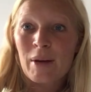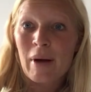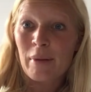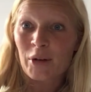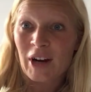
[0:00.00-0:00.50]

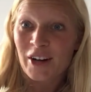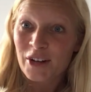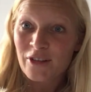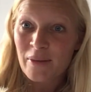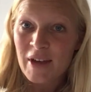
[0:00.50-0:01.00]
public
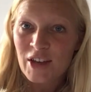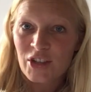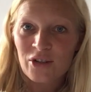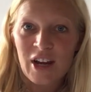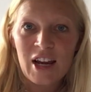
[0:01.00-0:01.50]
record from
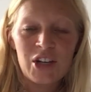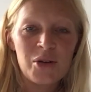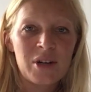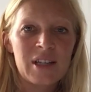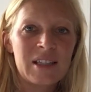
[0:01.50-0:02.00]
yesterday and
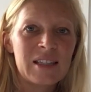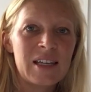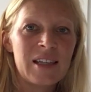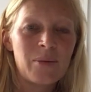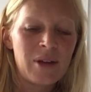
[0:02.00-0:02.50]
you can
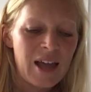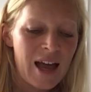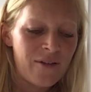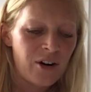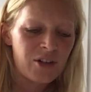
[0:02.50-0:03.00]
see that we
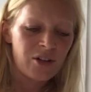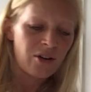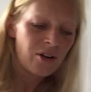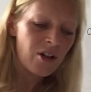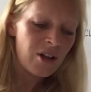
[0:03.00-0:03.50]
have our
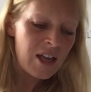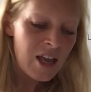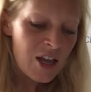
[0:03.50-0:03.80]
circle.